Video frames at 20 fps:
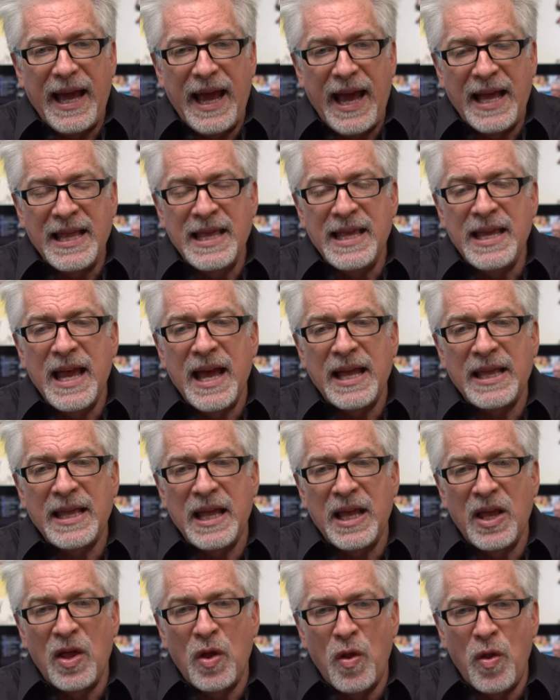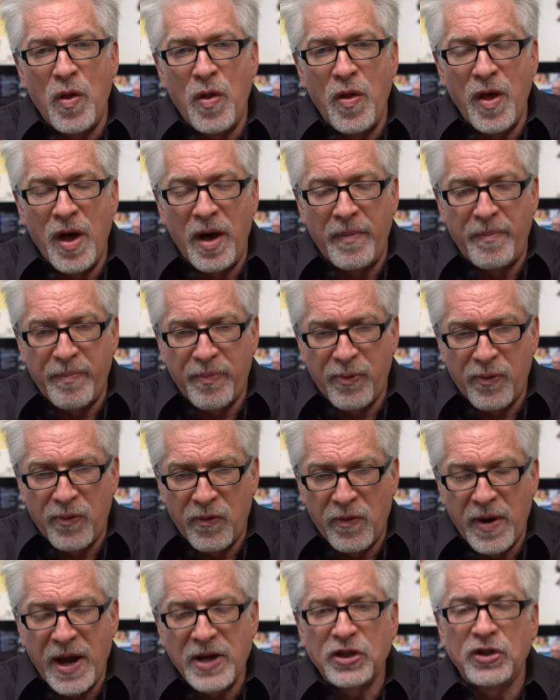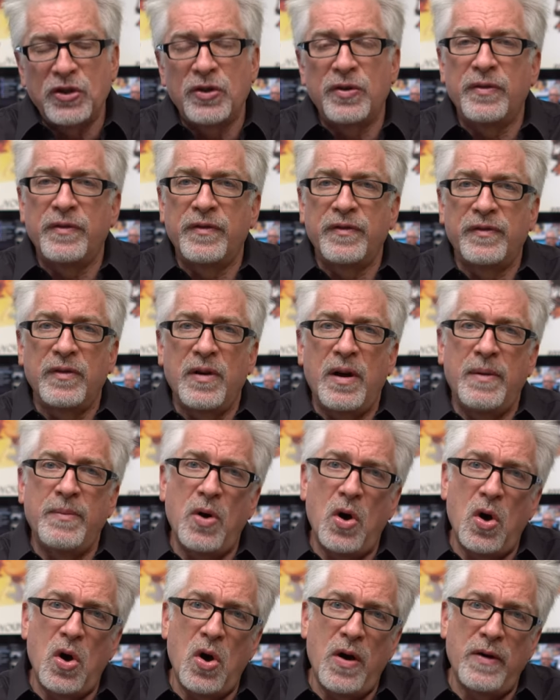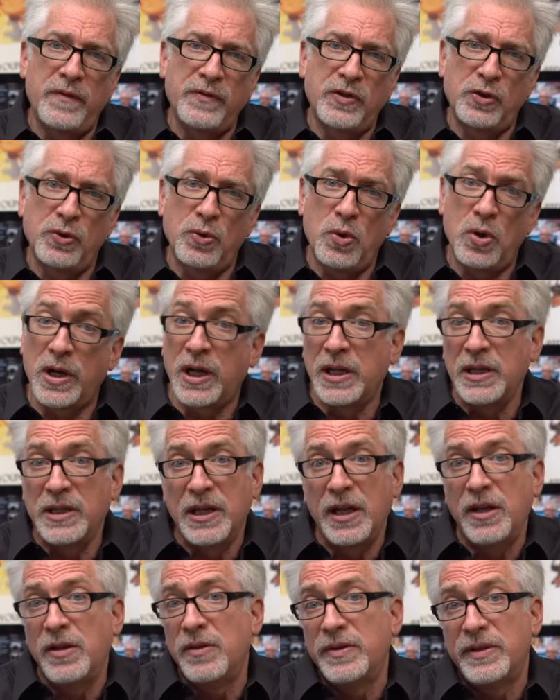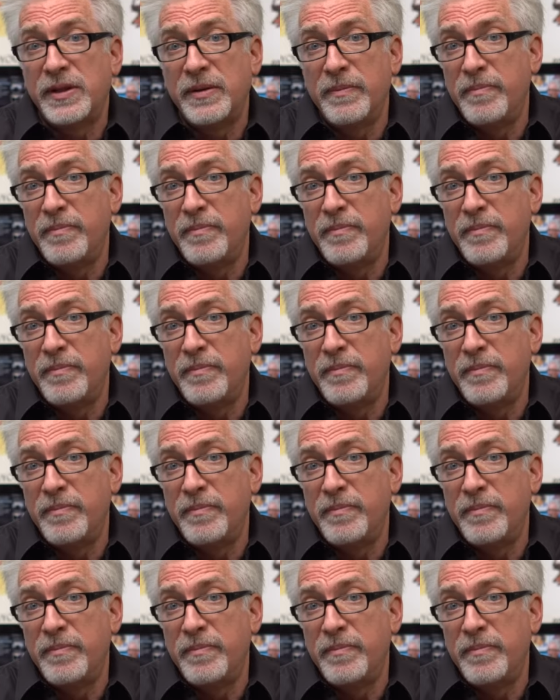And yet the pressure from offshore continues to